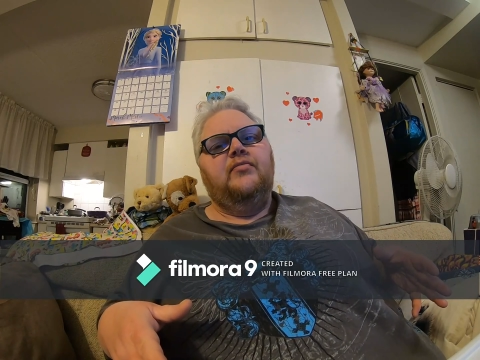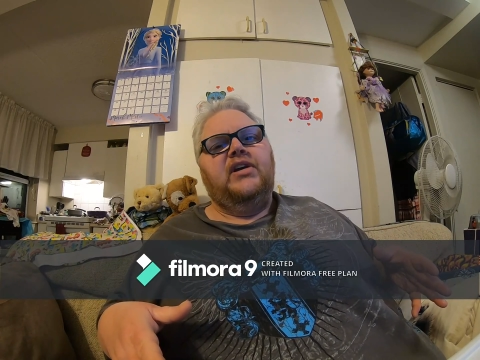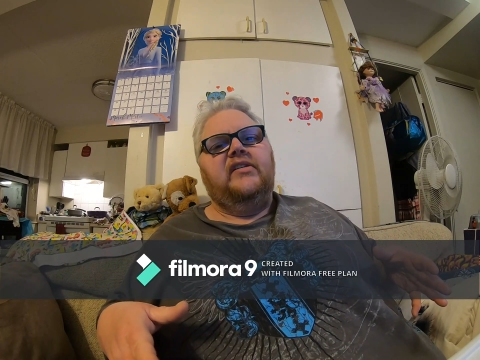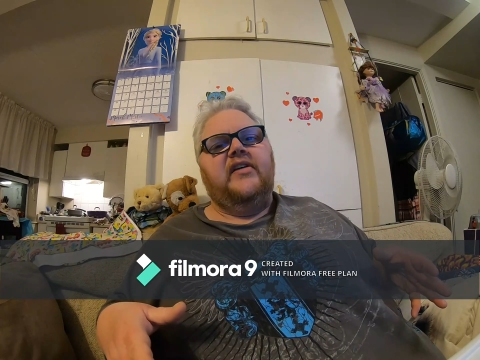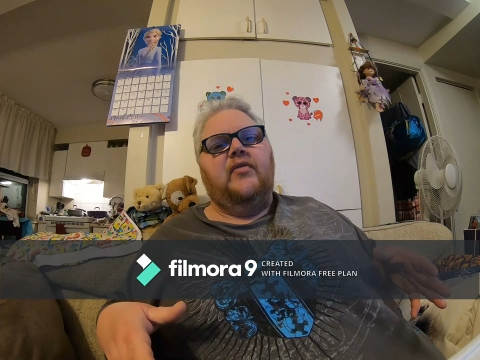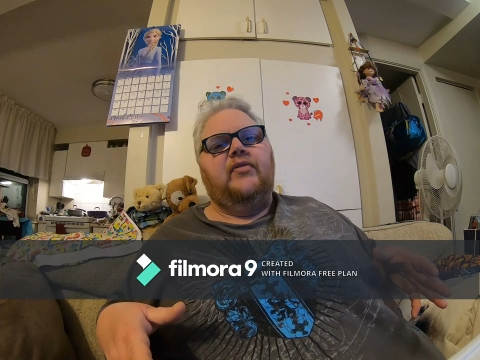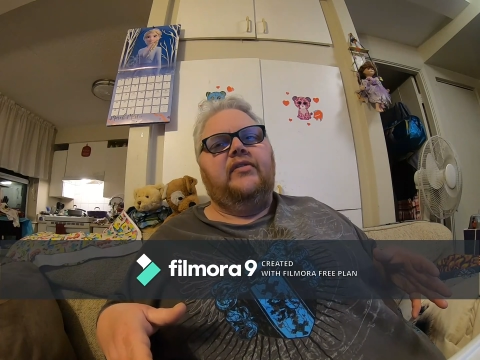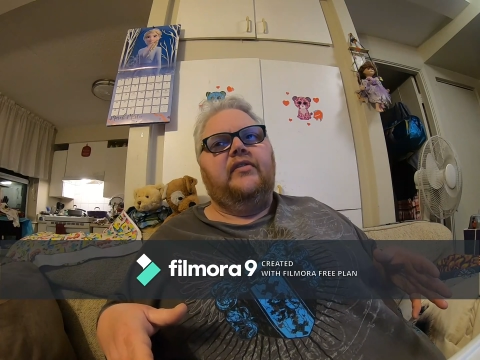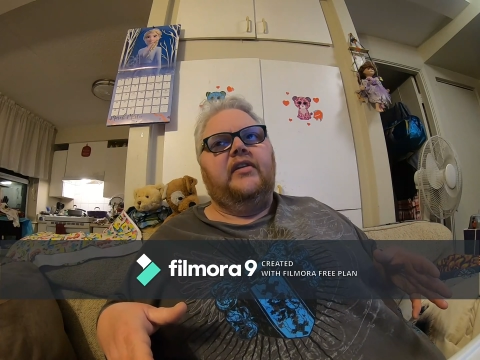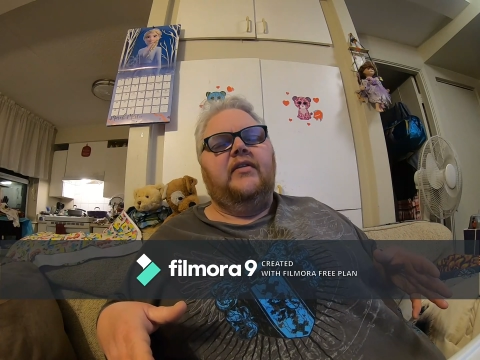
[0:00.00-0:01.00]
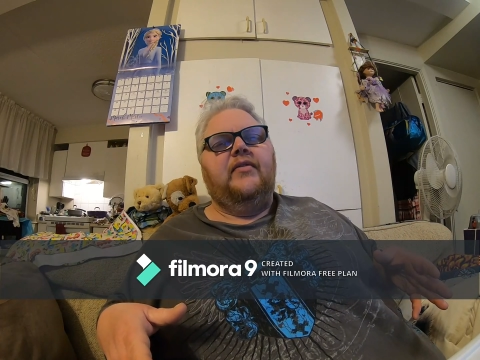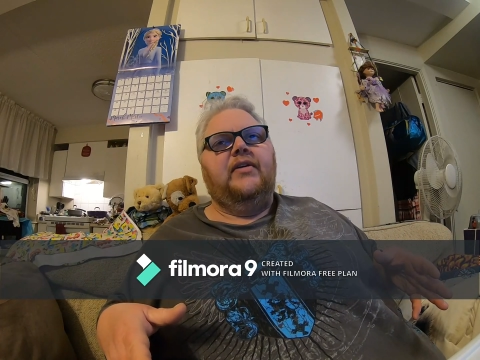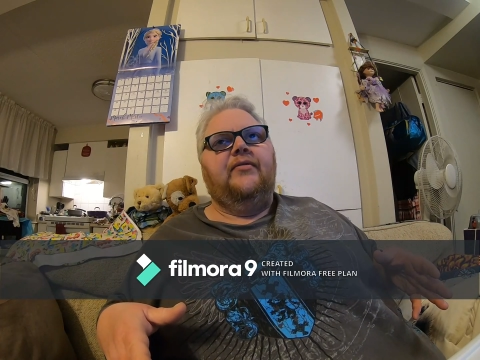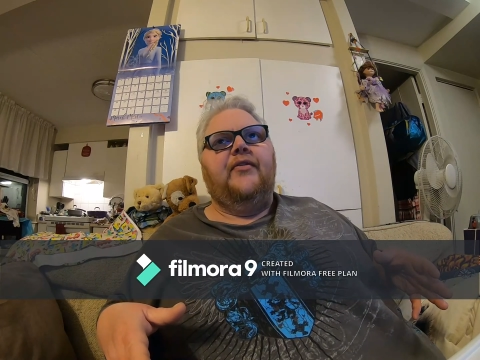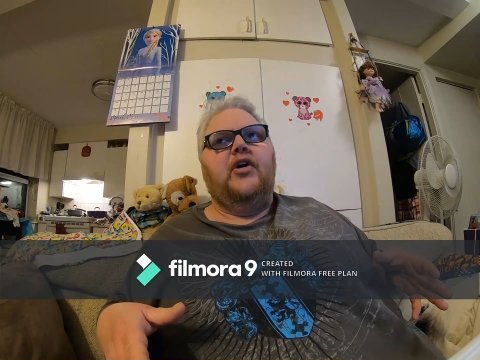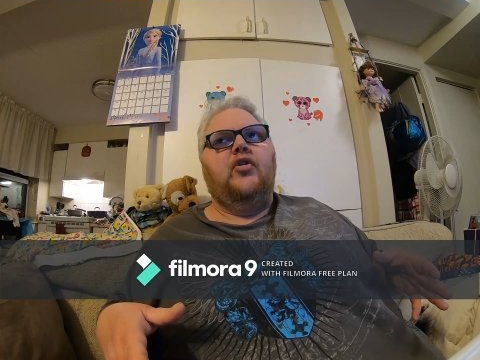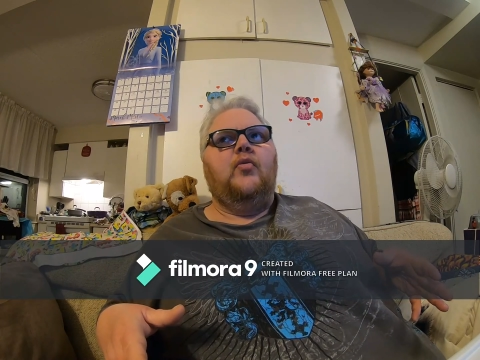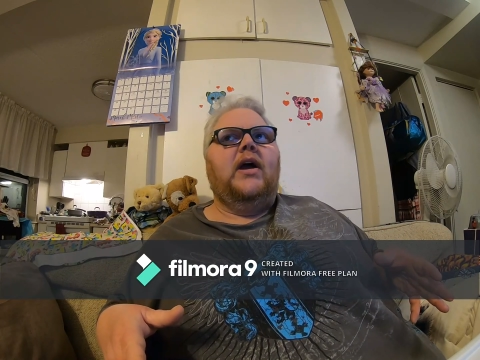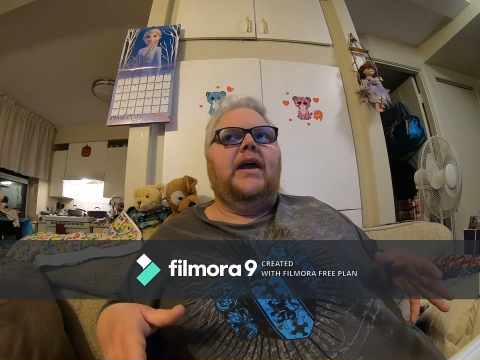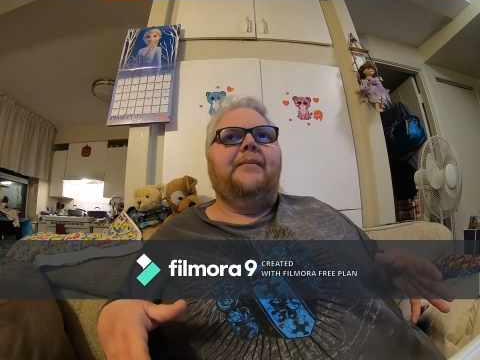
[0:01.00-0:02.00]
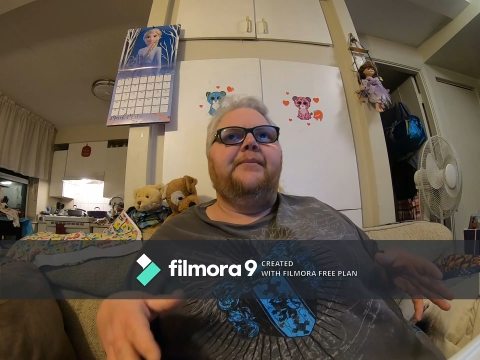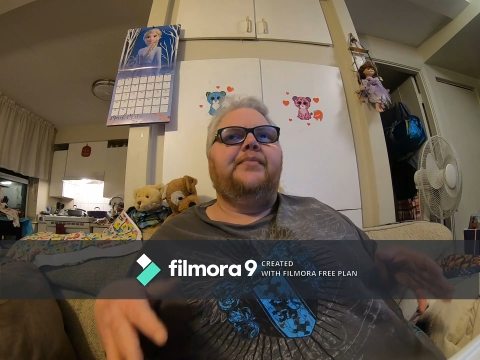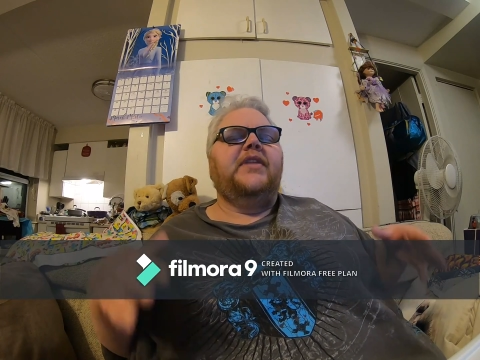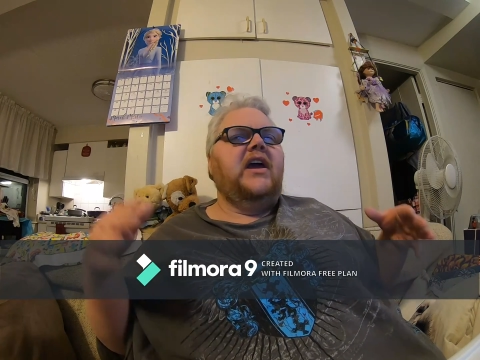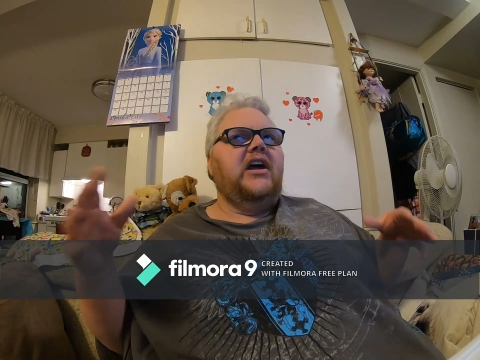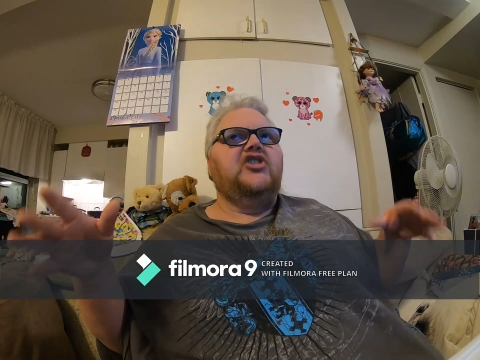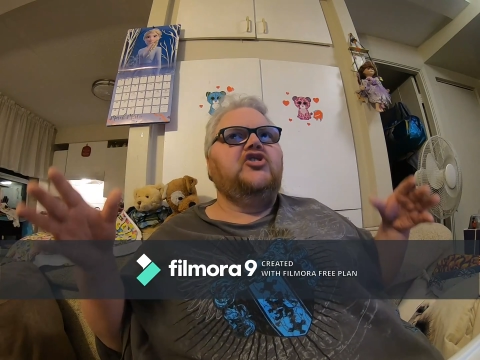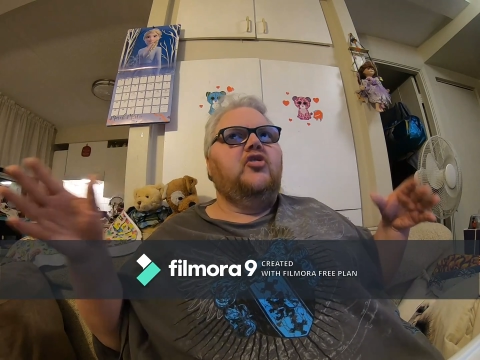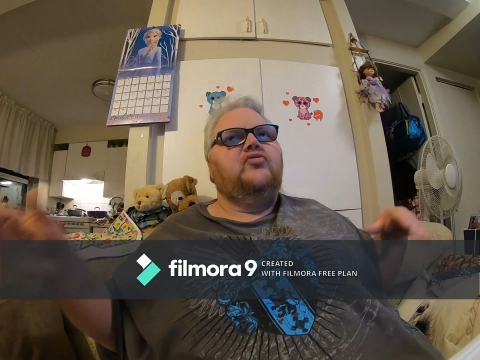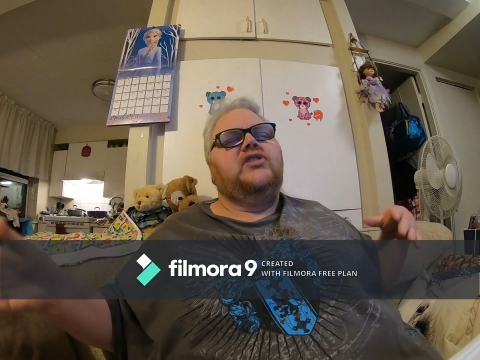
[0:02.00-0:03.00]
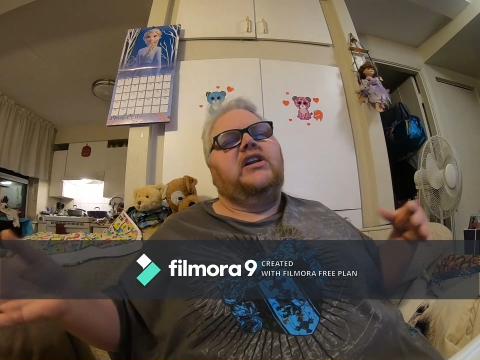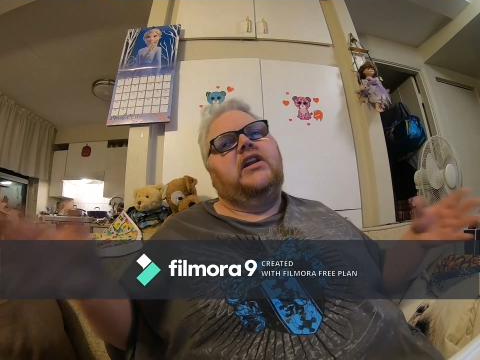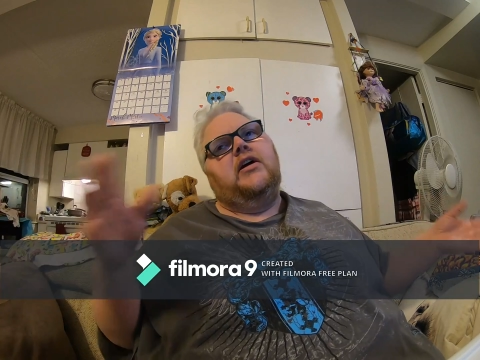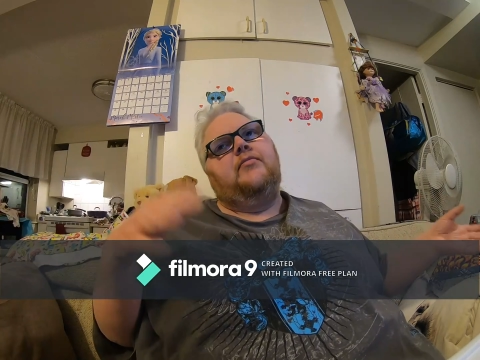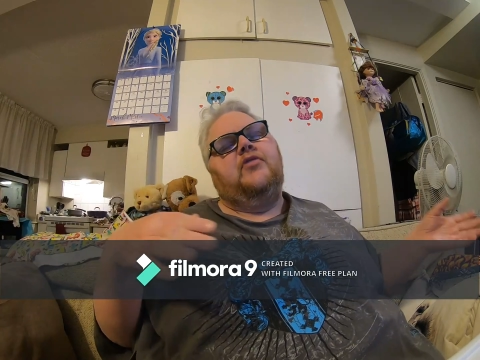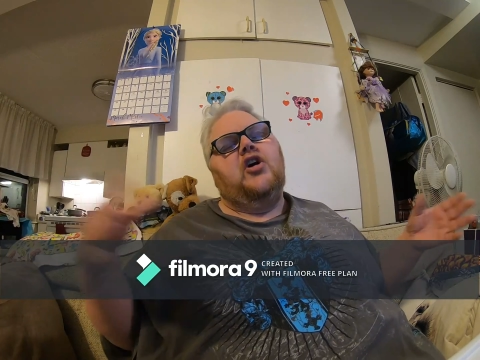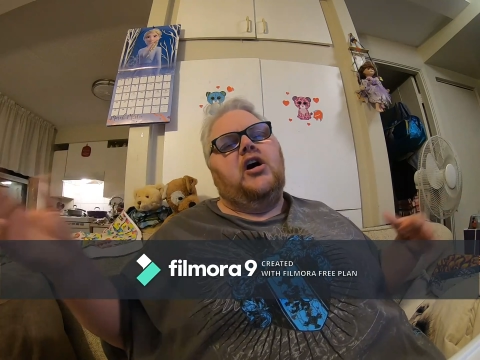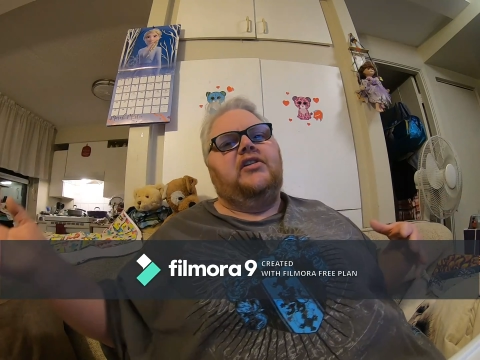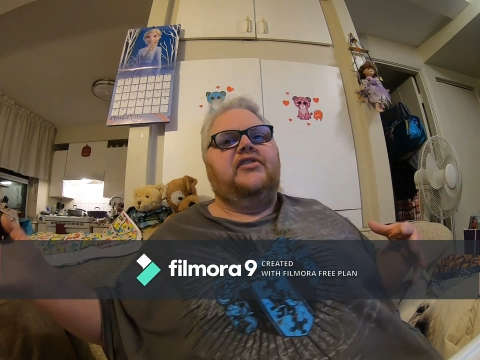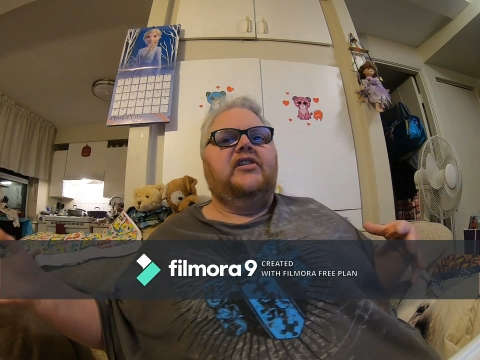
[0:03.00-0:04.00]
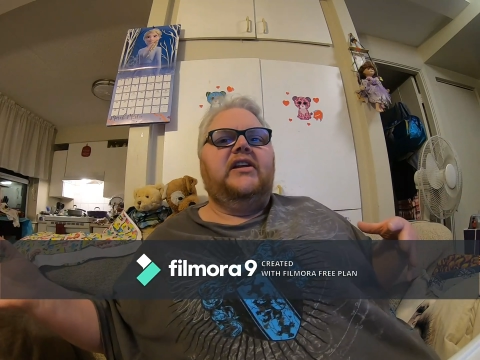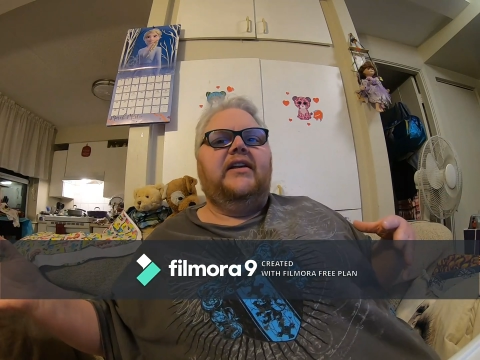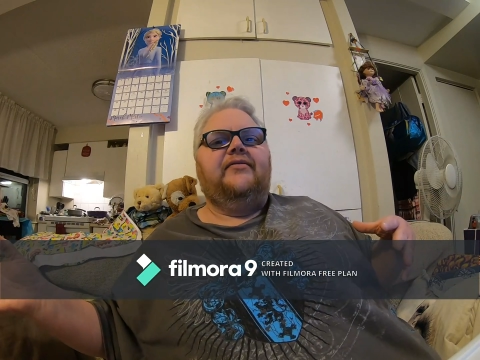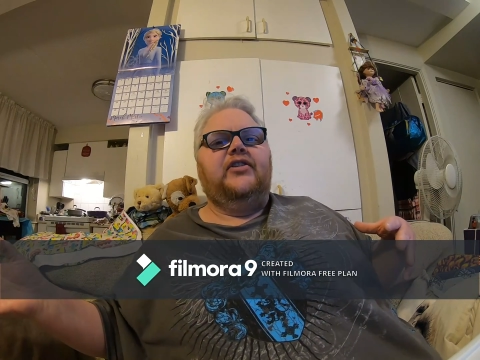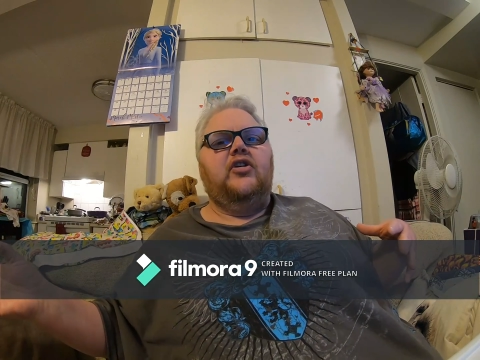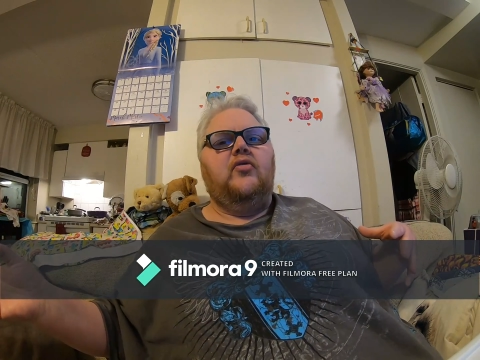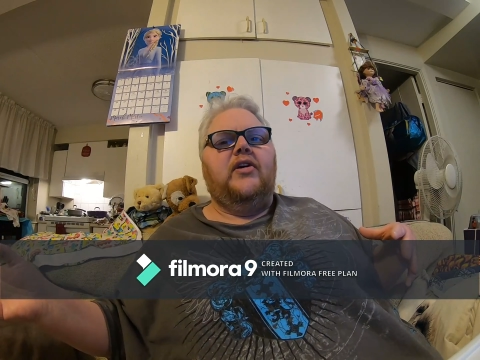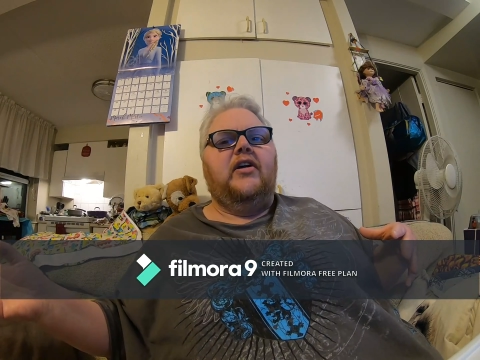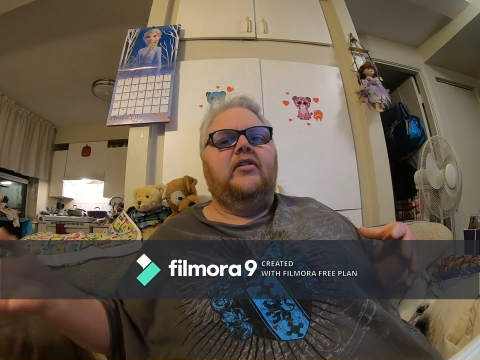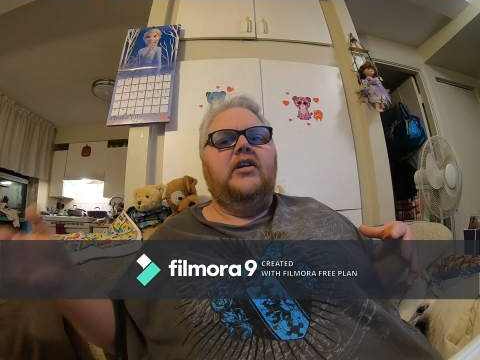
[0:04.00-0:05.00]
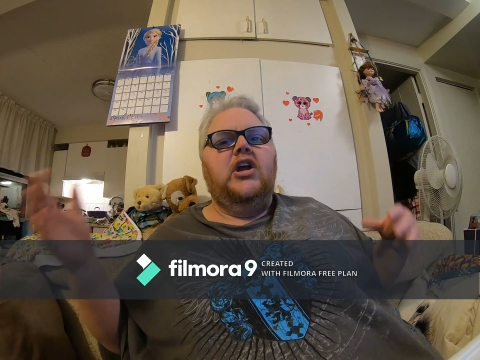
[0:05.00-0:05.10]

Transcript: because I was living far away and I ended up not to leave to go there.